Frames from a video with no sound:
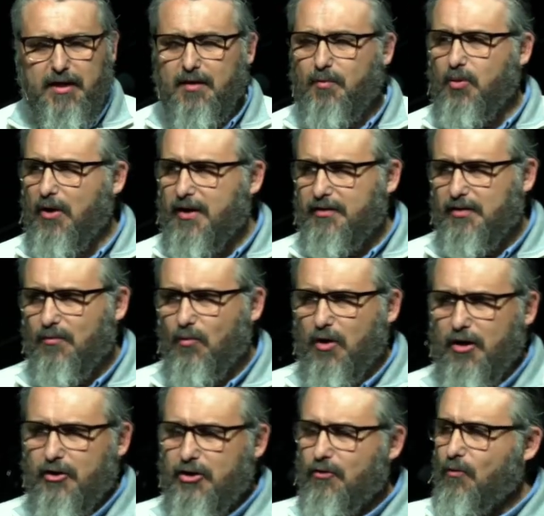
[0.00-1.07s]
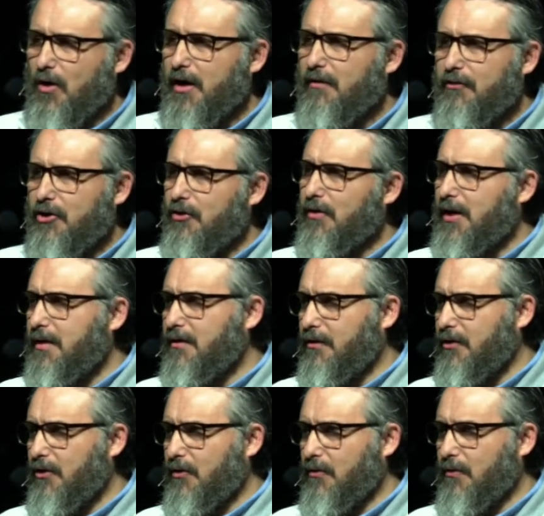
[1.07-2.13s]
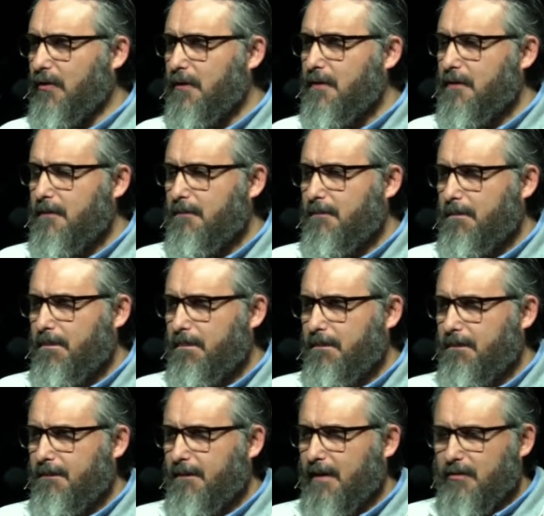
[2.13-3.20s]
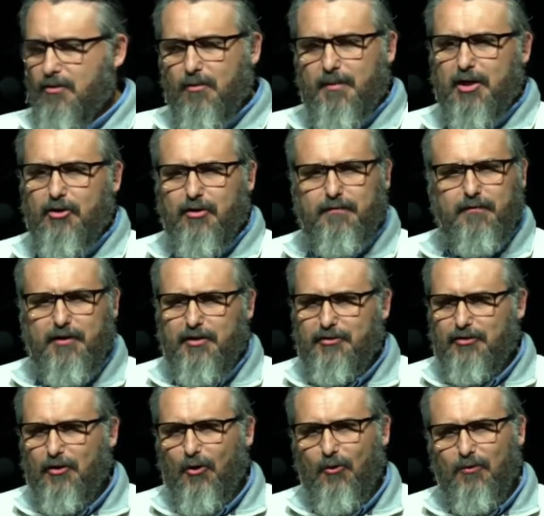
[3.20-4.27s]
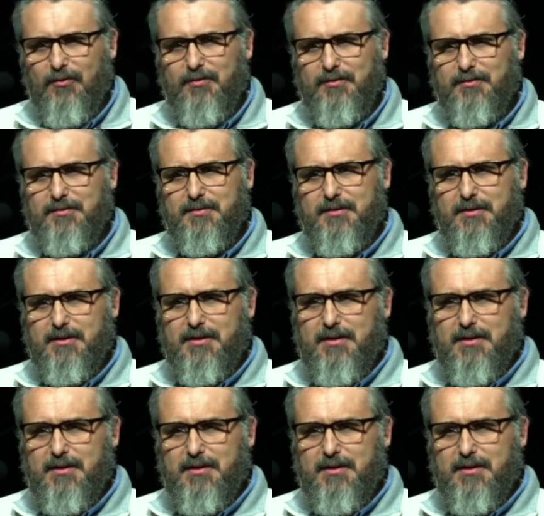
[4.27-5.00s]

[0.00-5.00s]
So if you need to pray somewhere, you, whatever you need to do, it's going to be good for your soul.